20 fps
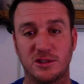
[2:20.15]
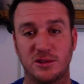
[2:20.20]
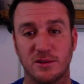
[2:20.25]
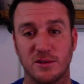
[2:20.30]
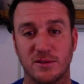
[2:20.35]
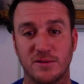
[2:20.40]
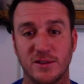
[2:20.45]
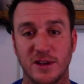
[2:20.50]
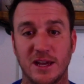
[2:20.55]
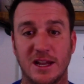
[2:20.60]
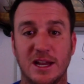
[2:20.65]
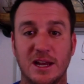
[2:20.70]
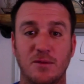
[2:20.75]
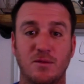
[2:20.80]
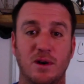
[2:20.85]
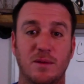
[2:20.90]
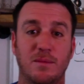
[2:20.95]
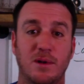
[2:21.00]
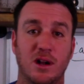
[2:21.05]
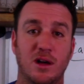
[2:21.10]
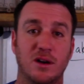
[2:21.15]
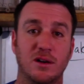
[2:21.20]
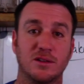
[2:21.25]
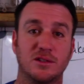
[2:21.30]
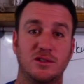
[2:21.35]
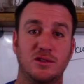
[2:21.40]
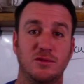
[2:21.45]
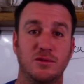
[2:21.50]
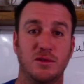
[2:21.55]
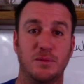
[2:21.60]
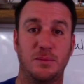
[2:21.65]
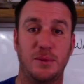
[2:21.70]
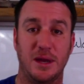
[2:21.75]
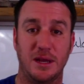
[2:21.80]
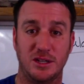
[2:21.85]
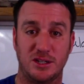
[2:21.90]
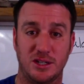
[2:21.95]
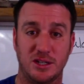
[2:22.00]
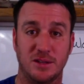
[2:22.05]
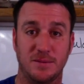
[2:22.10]
to the vent and what belongs to the
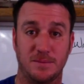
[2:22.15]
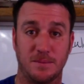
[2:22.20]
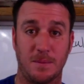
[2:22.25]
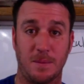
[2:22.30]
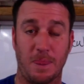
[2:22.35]
patient.